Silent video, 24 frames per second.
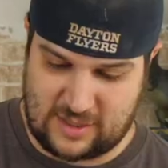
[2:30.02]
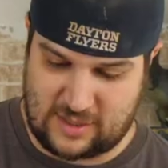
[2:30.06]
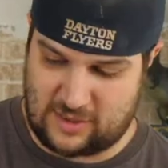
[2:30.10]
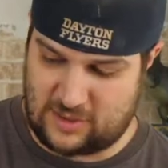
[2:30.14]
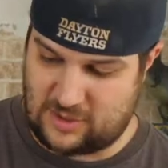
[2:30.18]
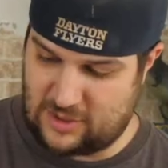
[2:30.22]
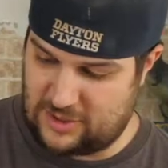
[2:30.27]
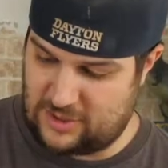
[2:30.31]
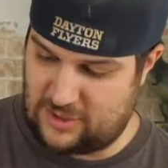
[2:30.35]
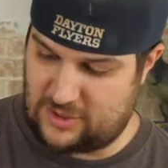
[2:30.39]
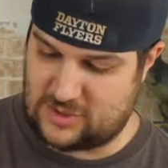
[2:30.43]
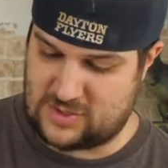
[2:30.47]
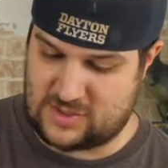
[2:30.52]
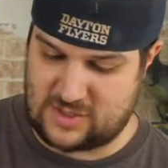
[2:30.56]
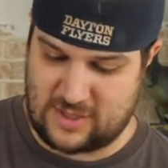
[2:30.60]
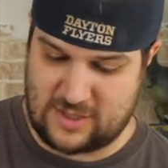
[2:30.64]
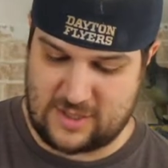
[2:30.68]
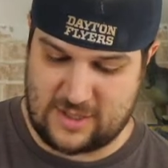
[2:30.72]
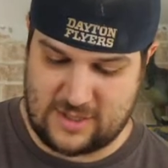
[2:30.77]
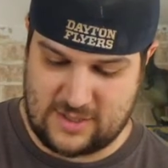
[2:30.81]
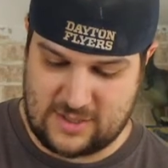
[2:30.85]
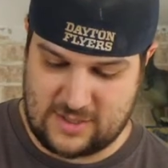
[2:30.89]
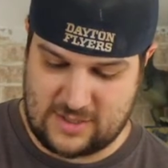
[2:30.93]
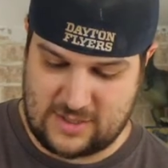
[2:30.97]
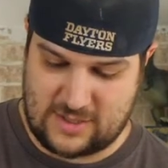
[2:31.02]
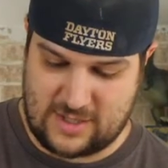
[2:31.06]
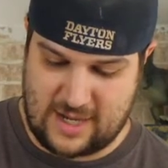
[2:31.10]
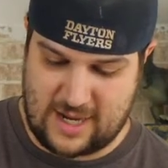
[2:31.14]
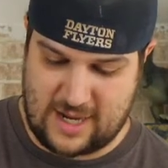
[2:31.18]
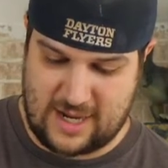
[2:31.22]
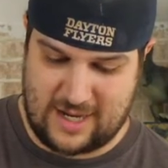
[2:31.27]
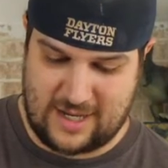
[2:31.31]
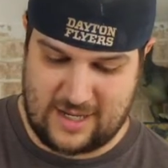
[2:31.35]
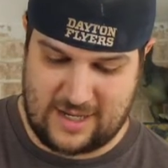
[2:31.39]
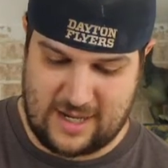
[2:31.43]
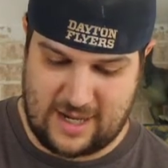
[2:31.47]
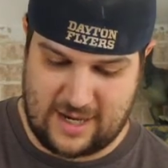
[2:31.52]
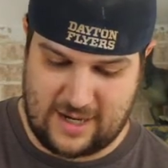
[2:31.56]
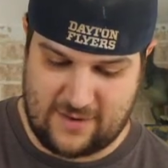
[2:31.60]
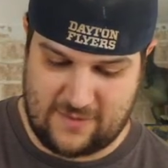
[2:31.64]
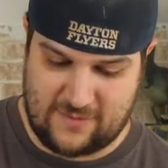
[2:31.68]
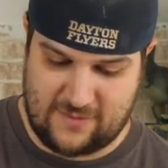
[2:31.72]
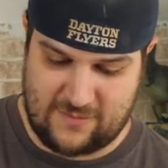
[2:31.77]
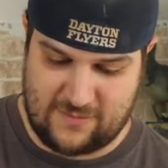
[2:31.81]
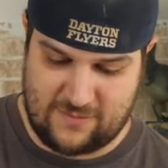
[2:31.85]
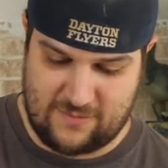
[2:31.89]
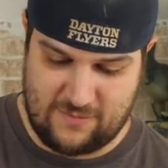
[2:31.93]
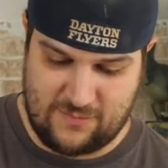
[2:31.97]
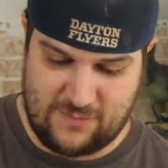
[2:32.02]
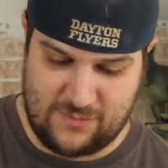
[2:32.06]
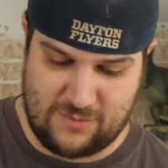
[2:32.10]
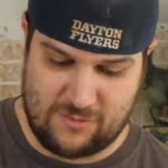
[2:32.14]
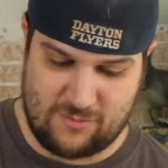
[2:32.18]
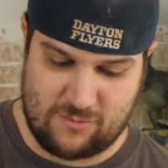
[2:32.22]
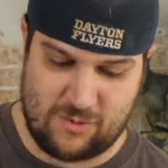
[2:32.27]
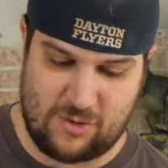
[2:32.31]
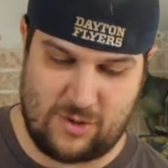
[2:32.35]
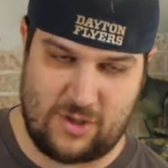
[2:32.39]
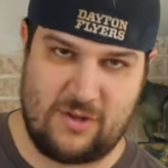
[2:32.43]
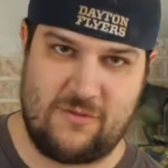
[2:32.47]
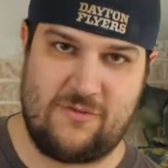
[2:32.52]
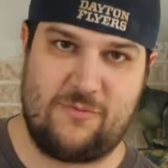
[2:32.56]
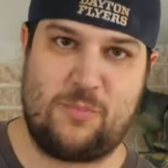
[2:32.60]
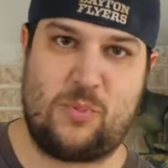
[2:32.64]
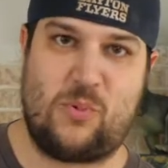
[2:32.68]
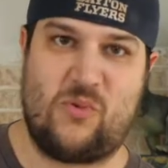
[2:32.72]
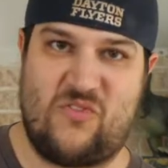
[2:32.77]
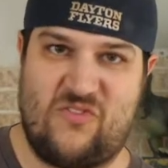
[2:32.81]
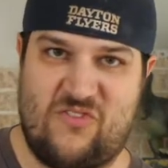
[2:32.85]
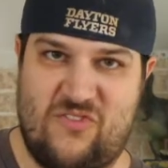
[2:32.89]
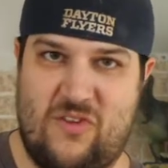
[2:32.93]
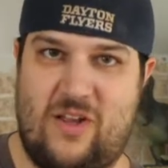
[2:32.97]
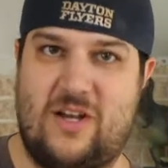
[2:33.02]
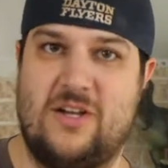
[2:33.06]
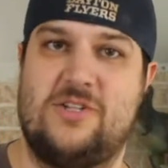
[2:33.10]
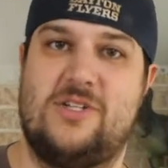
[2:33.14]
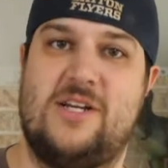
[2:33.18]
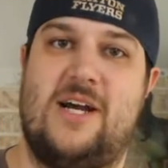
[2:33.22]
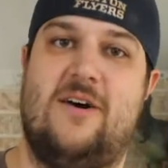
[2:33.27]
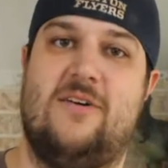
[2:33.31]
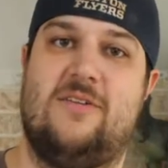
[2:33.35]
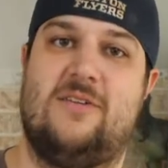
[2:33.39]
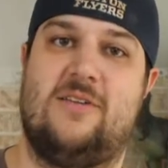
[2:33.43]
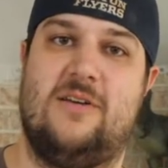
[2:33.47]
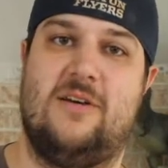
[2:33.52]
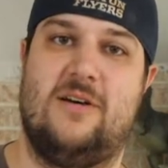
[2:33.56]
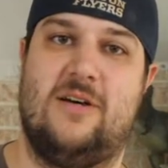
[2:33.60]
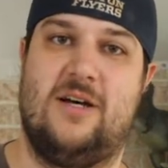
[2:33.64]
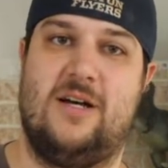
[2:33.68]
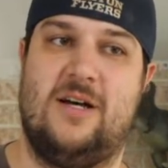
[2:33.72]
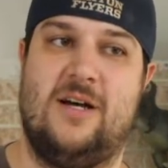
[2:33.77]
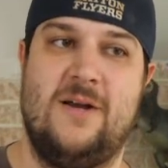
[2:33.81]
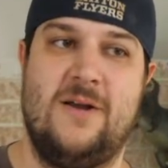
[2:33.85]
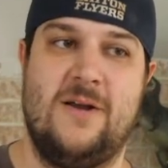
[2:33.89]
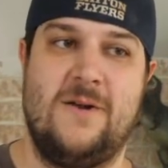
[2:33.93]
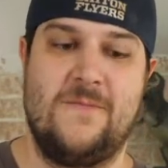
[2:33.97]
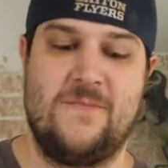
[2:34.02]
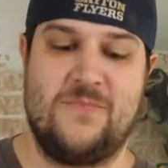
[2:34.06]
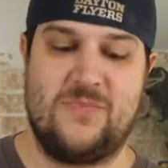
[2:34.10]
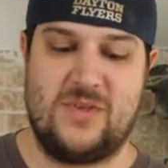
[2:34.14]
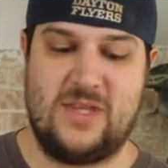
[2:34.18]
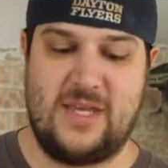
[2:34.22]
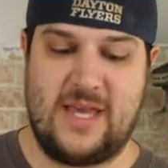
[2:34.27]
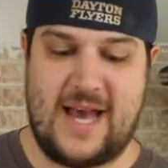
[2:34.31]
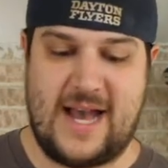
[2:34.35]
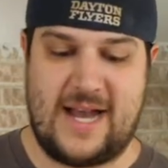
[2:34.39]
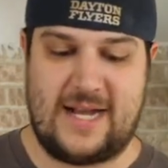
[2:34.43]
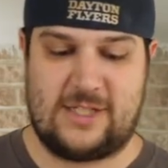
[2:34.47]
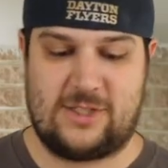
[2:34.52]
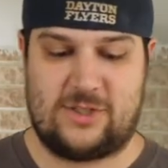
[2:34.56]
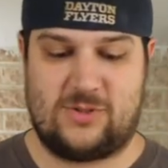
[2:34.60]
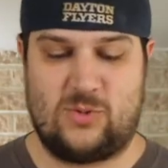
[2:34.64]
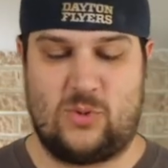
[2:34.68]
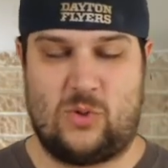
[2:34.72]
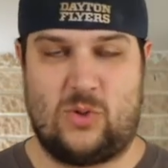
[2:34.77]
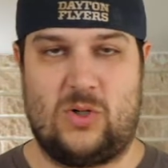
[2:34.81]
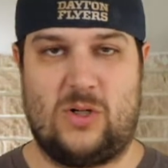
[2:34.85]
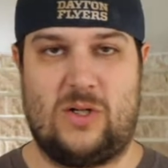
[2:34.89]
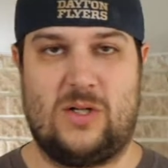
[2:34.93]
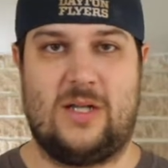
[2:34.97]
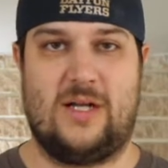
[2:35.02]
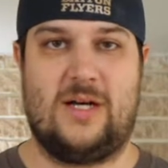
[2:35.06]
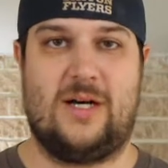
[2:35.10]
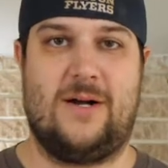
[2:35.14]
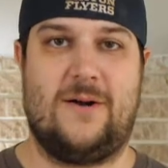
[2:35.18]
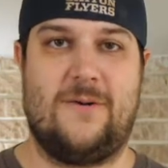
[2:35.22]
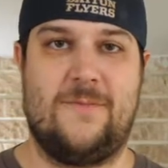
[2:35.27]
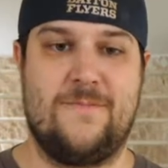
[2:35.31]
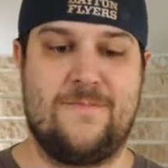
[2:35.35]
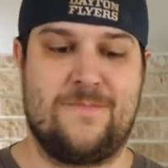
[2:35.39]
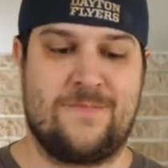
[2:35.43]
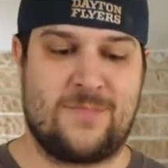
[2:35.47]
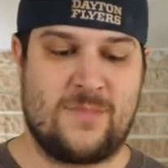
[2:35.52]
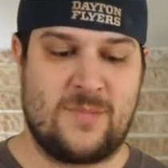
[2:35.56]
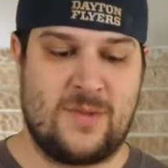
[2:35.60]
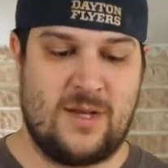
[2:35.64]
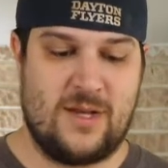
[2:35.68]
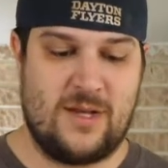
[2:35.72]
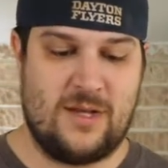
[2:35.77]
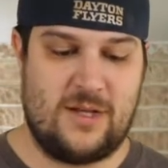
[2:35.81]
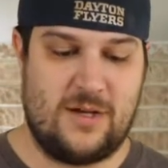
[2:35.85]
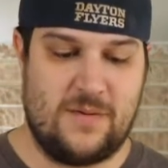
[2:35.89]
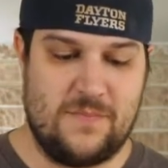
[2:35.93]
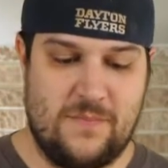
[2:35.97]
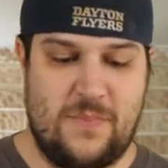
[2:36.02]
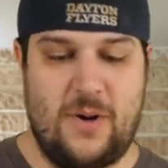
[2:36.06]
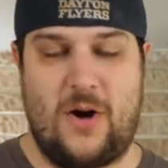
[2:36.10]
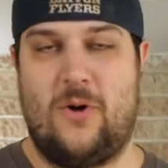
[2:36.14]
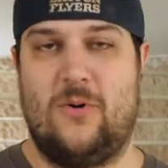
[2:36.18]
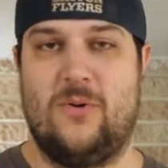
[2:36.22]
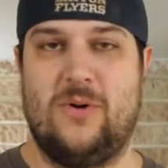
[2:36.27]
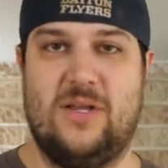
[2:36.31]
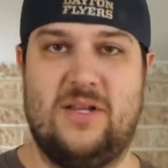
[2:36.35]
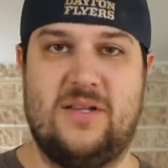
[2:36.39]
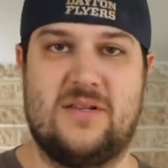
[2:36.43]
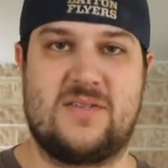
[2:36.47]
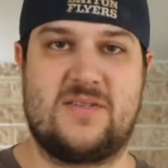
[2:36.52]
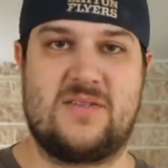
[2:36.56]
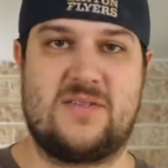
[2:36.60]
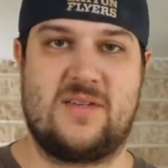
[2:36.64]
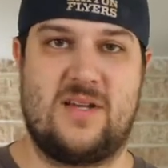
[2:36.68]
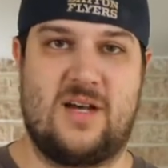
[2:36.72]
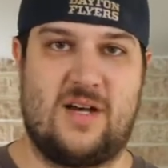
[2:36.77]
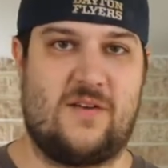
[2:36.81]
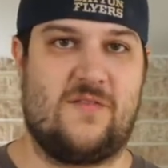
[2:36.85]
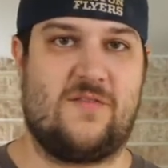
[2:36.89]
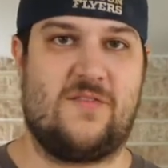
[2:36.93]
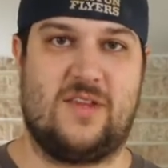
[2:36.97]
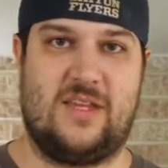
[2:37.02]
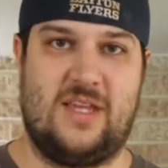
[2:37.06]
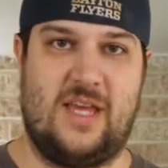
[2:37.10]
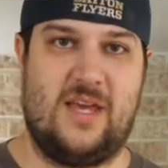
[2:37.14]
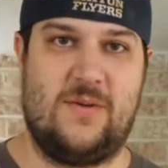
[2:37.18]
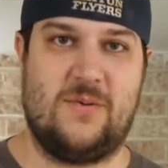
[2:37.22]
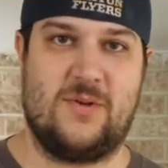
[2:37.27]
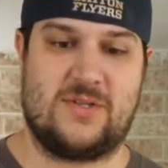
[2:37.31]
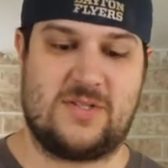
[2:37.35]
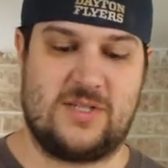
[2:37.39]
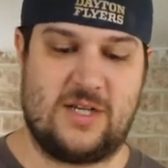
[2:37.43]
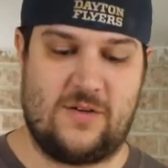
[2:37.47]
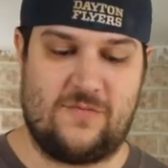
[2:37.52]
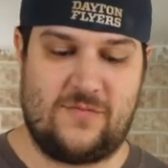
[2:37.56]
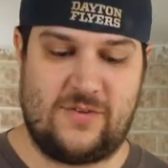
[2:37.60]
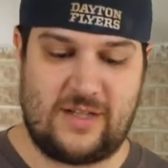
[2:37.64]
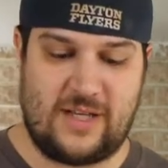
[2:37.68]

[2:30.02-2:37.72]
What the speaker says: a little serious and kind of really flush out the actual components of the game itself.